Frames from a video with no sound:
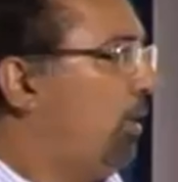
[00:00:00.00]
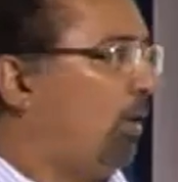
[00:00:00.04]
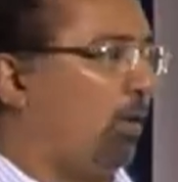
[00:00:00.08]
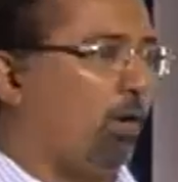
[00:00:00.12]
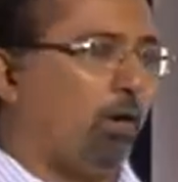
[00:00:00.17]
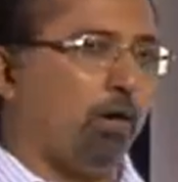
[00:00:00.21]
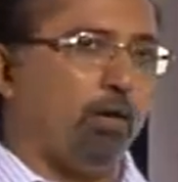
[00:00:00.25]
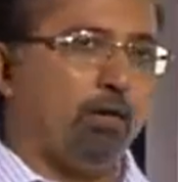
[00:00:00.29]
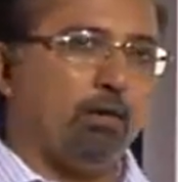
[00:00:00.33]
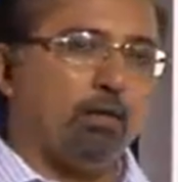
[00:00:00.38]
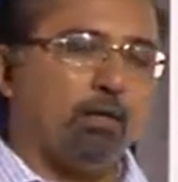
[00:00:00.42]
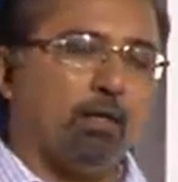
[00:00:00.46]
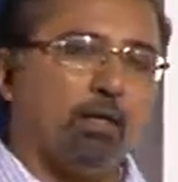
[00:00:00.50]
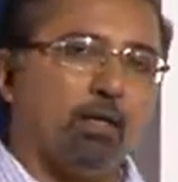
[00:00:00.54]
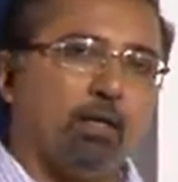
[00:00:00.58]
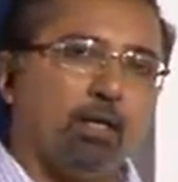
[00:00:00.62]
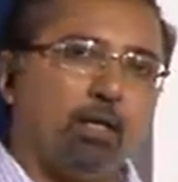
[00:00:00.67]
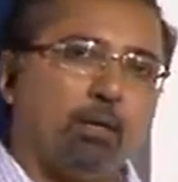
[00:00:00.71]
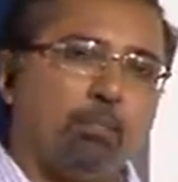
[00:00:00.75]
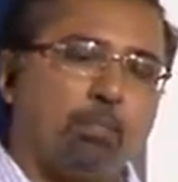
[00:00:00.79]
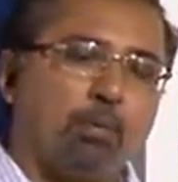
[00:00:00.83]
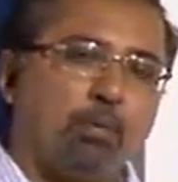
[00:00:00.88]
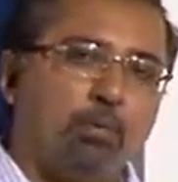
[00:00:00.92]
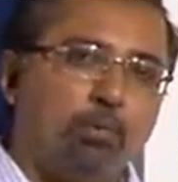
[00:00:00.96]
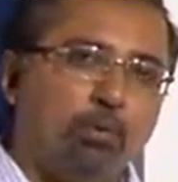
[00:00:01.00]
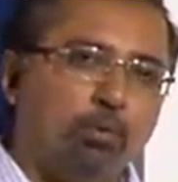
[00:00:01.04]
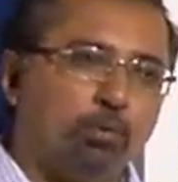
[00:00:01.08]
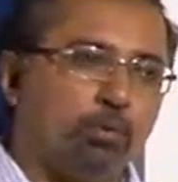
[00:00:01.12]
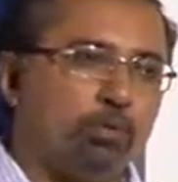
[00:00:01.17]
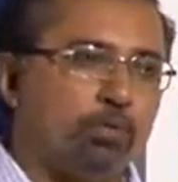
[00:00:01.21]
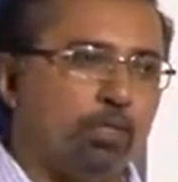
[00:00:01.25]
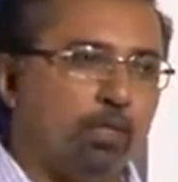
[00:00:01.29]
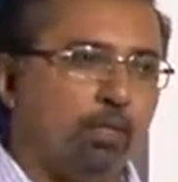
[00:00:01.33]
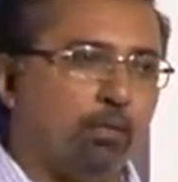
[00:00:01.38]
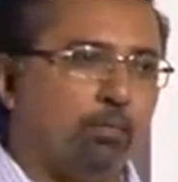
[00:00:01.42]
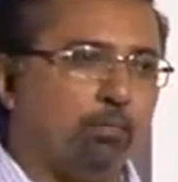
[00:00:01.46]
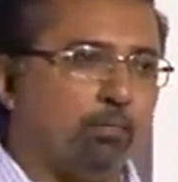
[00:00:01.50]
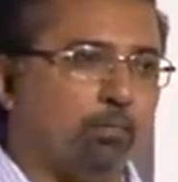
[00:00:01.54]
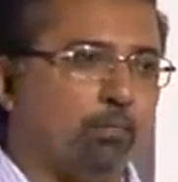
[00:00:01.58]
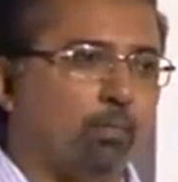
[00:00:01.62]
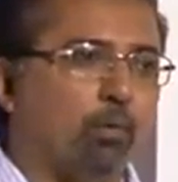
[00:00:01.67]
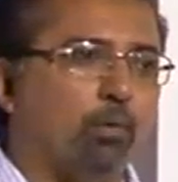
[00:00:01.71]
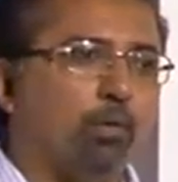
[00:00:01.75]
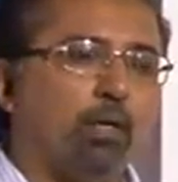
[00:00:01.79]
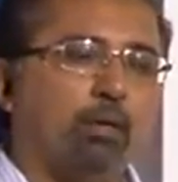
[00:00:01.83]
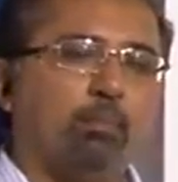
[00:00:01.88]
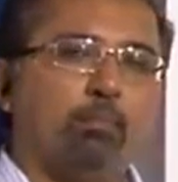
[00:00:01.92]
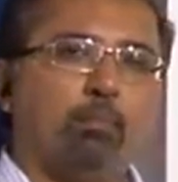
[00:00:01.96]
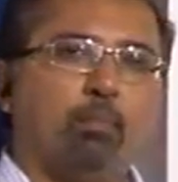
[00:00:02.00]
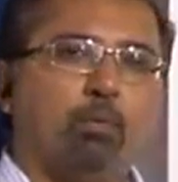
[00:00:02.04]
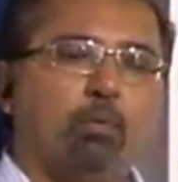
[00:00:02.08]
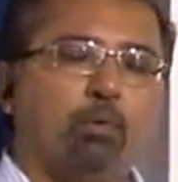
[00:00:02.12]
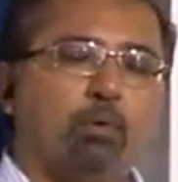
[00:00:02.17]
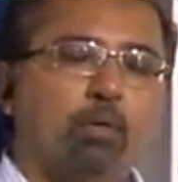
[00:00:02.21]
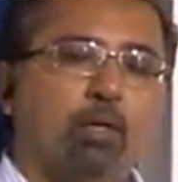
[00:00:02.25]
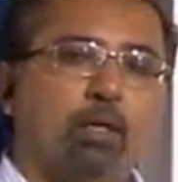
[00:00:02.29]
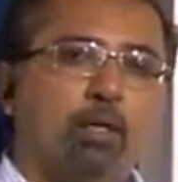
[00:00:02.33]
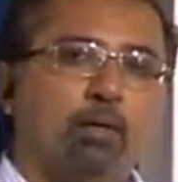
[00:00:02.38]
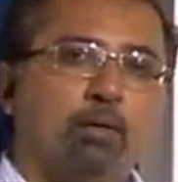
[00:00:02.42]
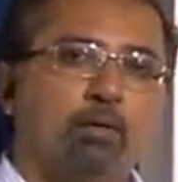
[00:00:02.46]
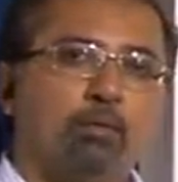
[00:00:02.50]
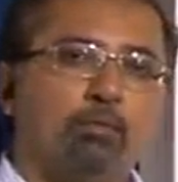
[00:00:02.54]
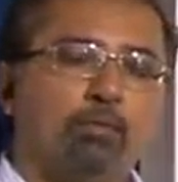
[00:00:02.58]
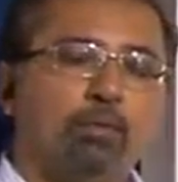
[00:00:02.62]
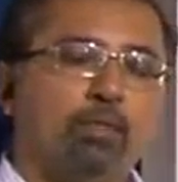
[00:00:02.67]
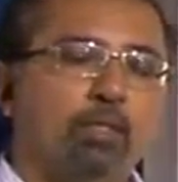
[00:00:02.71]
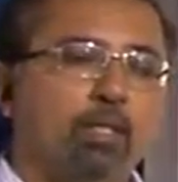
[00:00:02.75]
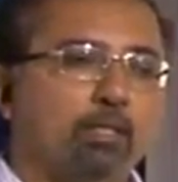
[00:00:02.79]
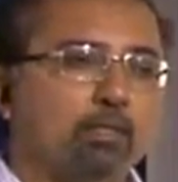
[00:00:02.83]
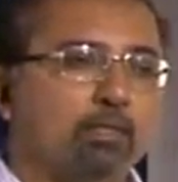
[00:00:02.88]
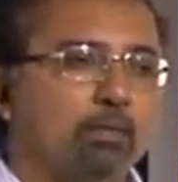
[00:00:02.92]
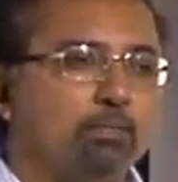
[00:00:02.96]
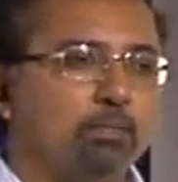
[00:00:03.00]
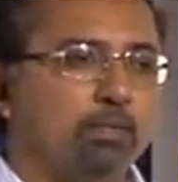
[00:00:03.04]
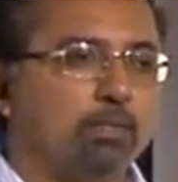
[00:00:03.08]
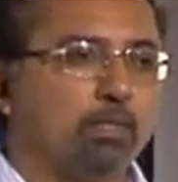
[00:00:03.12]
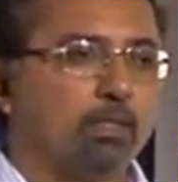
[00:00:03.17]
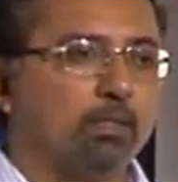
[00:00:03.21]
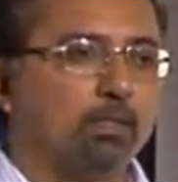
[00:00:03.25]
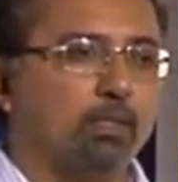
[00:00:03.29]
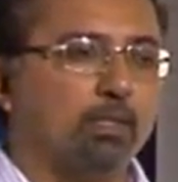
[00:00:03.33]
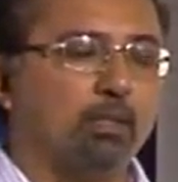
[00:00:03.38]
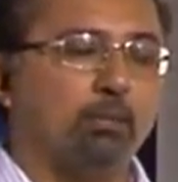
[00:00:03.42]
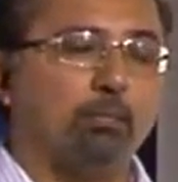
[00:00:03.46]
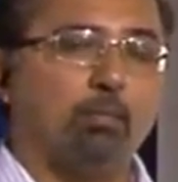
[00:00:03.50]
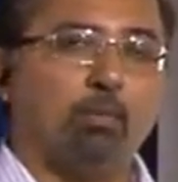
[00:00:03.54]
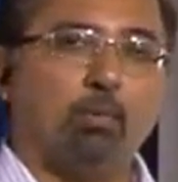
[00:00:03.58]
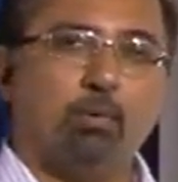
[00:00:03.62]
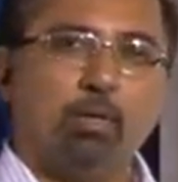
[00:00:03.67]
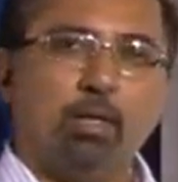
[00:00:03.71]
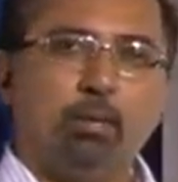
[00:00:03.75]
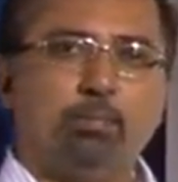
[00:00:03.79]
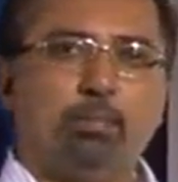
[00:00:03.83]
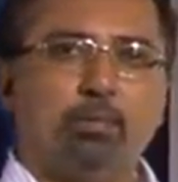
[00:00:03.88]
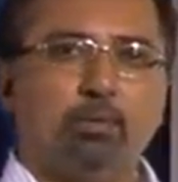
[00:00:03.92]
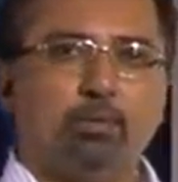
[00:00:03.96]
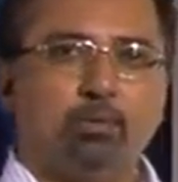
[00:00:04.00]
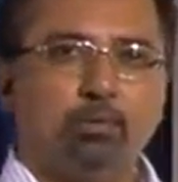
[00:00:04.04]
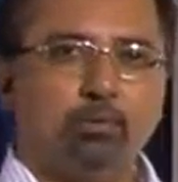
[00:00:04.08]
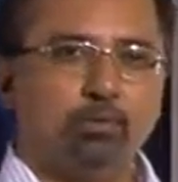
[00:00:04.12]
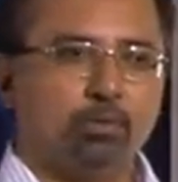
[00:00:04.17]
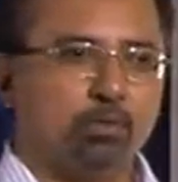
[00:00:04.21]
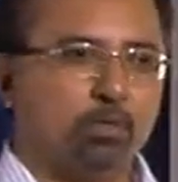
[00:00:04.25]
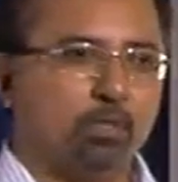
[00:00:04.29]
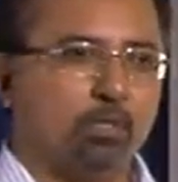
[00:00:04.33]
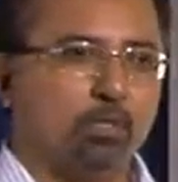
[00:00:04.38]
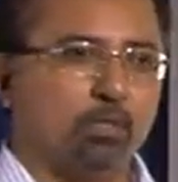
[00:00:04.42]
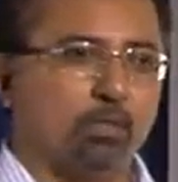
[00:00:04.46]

on producing more and more with the assumption that the more I produce,